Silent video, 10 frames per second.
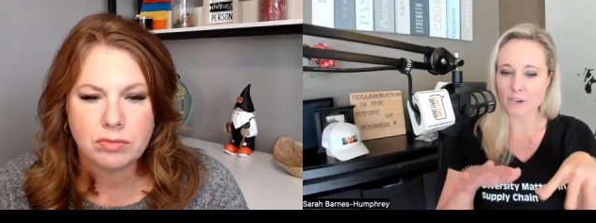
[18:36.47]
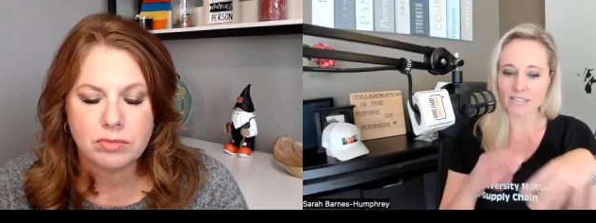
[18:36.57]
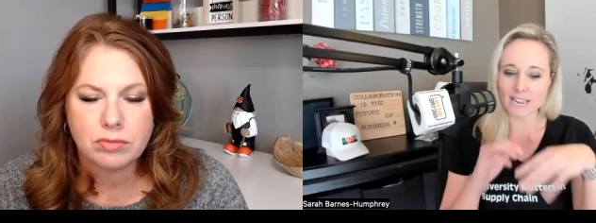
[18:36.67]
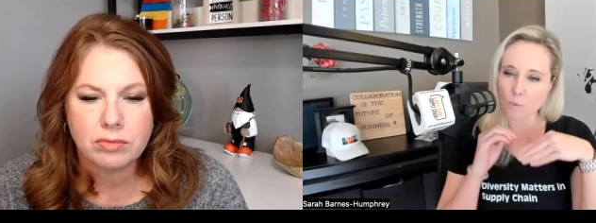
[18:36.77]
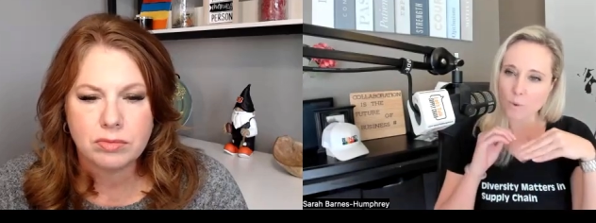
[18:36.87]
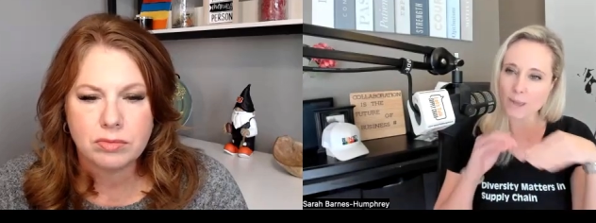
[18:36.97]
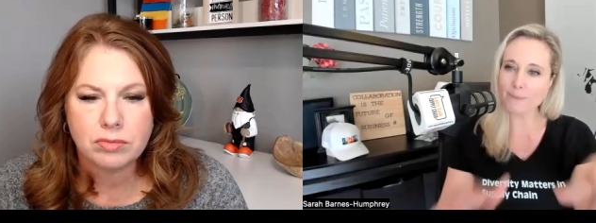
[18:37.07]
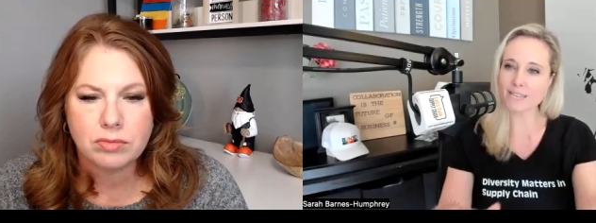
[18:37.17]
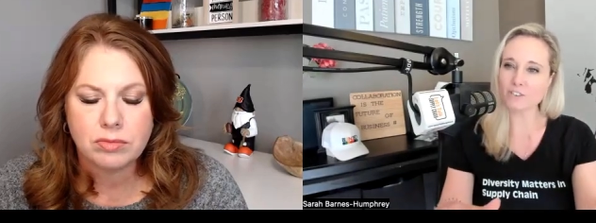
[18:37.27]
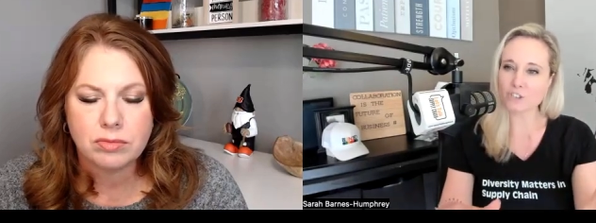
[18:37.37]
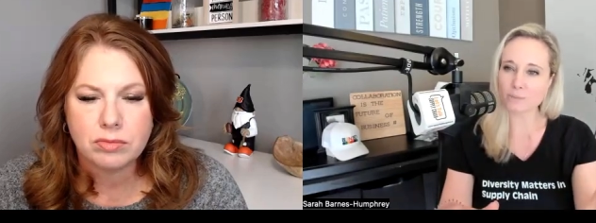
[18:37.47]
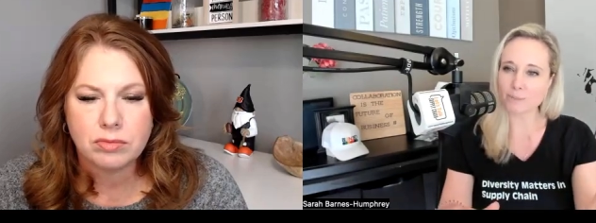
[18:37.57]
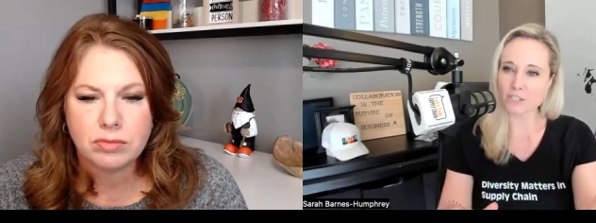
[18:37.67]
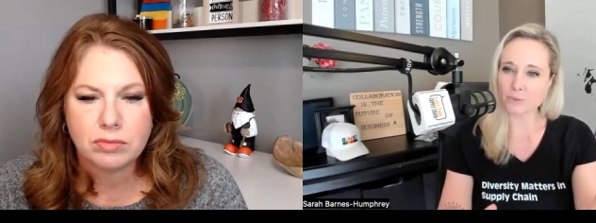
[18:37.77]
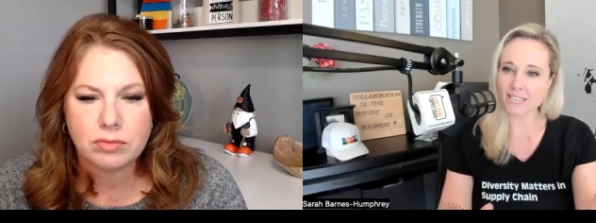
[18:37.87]
Speaker 1: where like women should
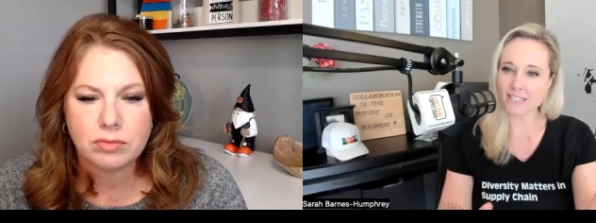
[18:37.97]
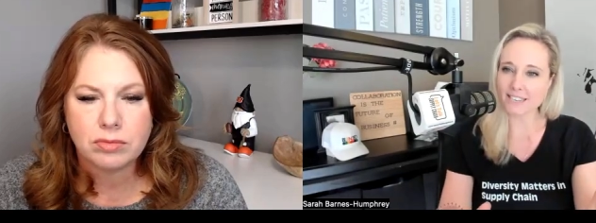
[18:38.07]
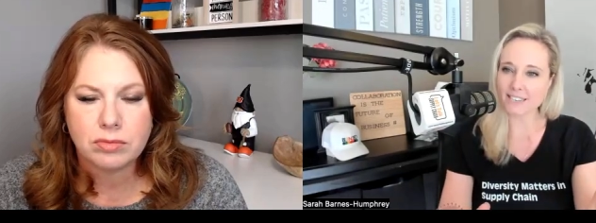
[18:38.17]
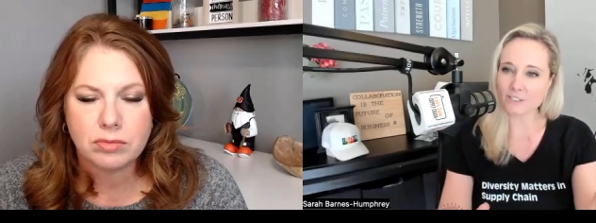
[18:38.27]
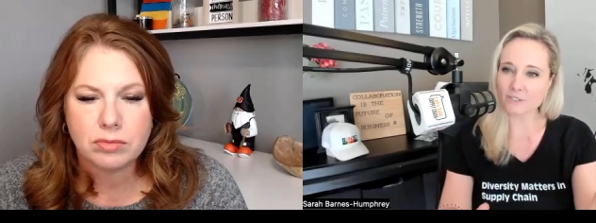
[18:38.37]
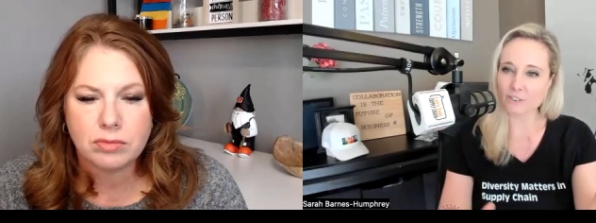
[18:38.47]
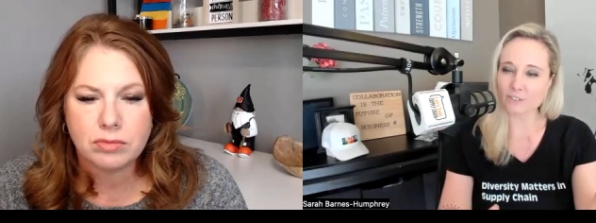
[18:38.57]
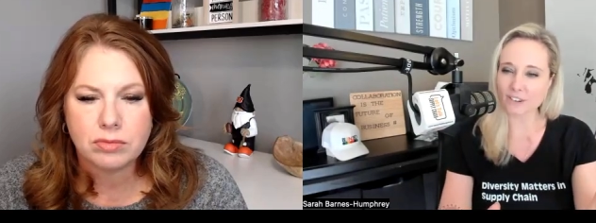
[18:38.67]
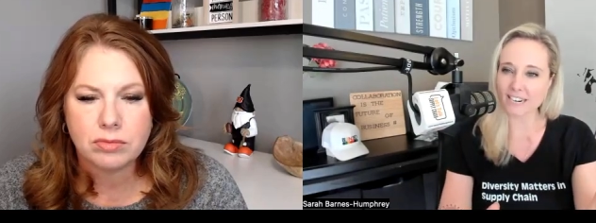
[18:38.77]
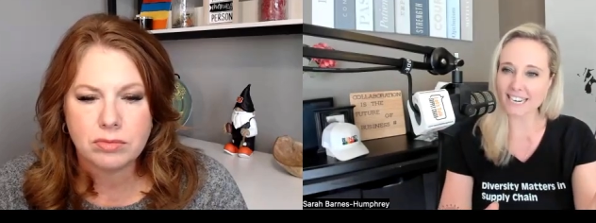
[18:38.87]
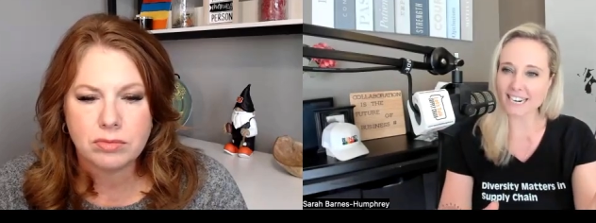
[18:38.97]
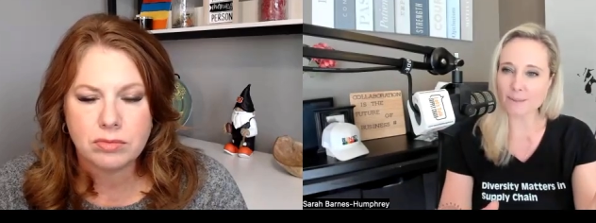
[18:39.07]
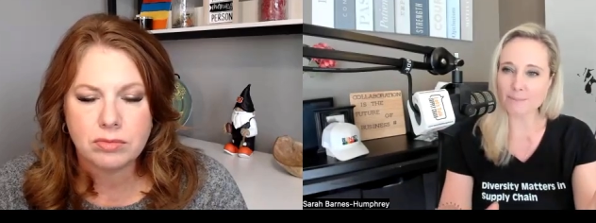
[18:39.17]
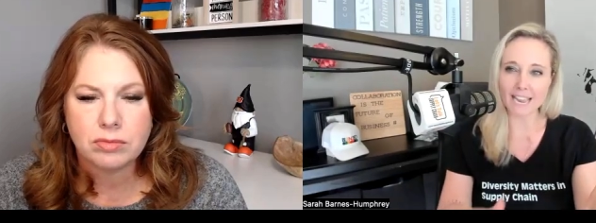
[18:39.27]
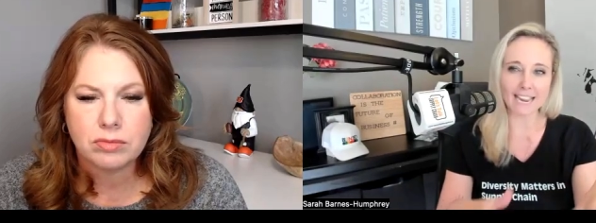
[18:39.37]
be doing things for free. And
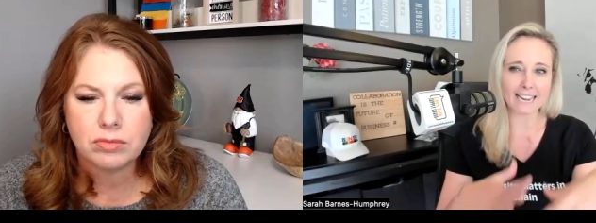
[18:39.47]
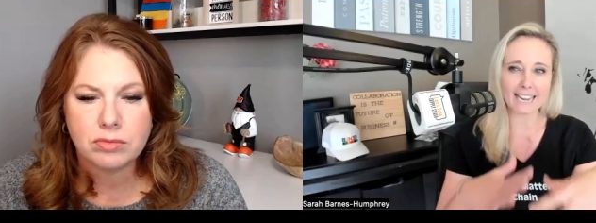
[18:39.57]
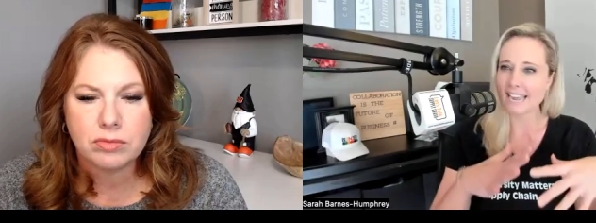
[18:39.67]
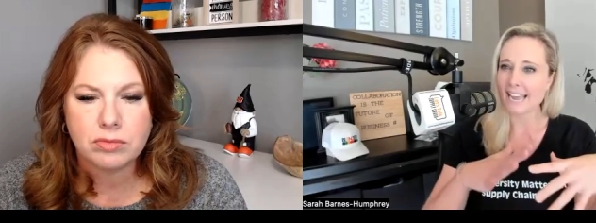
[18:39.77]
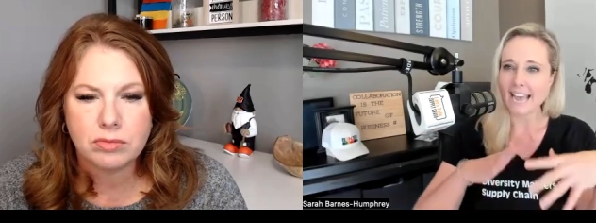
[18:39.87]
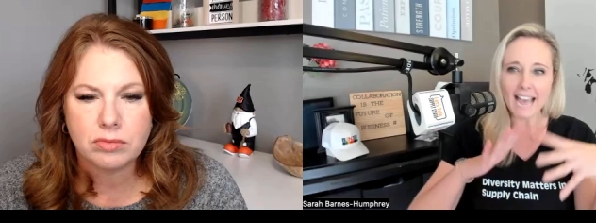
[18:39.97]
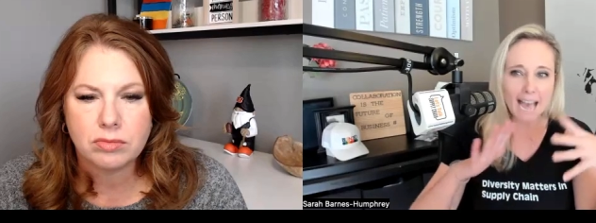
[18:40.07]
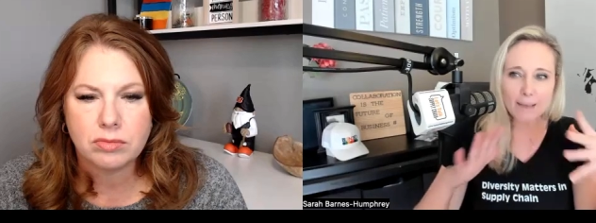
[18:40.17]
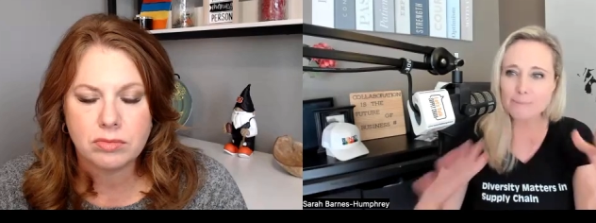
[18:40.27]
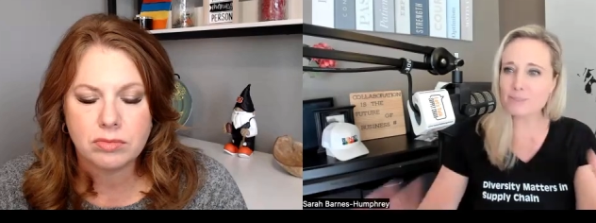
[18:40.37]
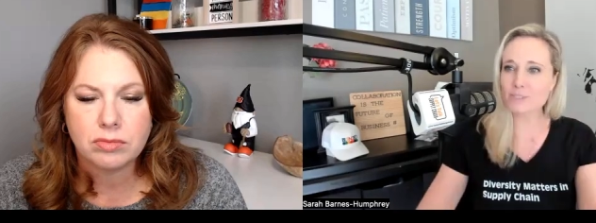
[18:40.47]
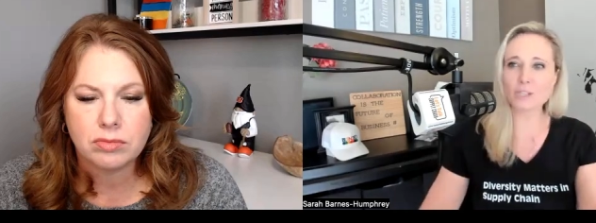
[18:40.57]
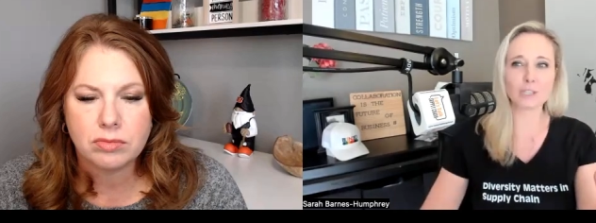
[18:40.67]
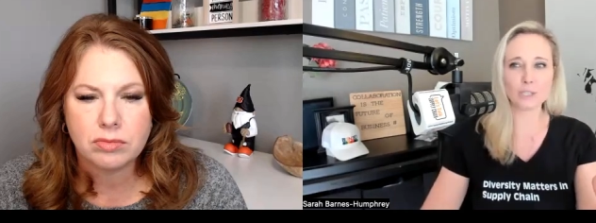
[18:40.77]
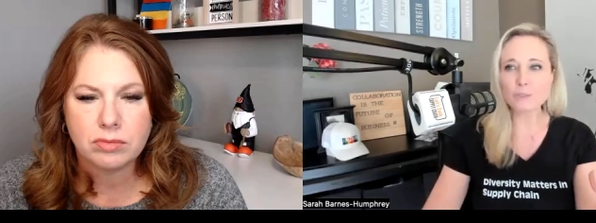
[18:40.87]
I'm like,
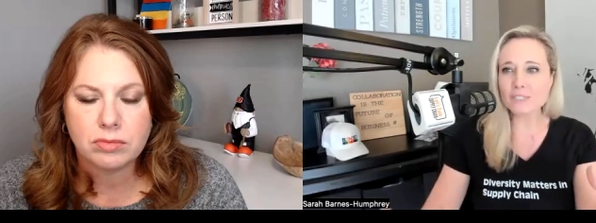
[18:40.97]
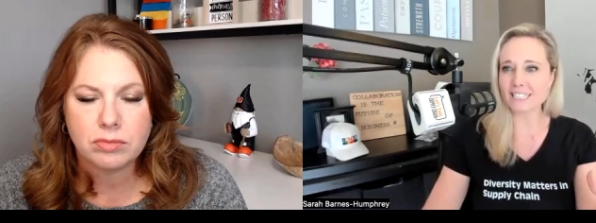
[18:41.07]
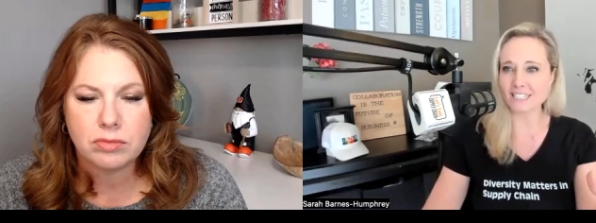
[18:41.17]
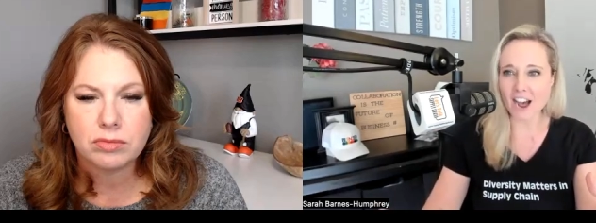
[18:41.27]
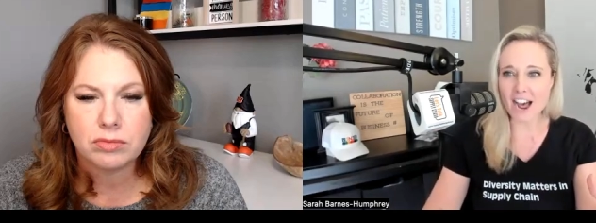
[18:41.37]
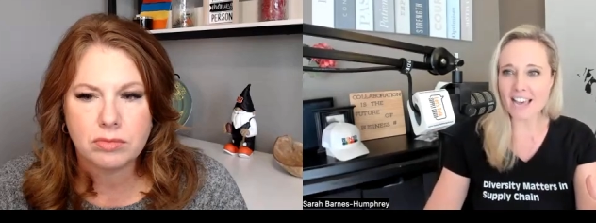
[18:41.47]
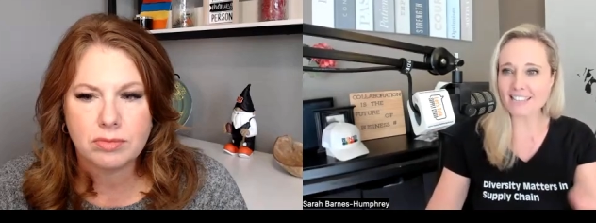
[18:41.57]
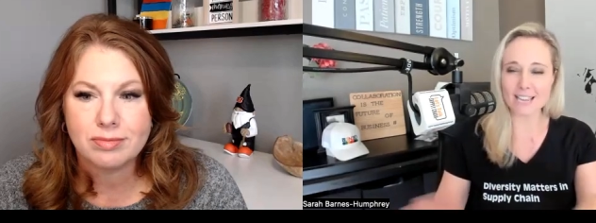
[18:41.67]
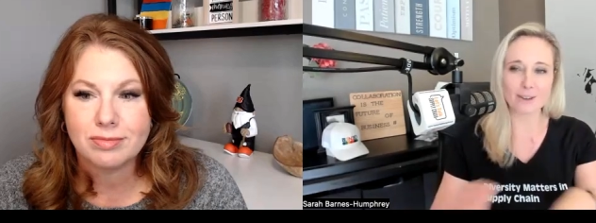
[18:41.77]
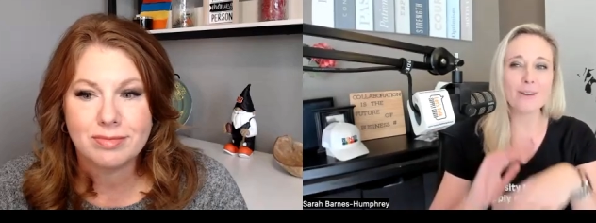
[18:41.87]
absolutely not. Like,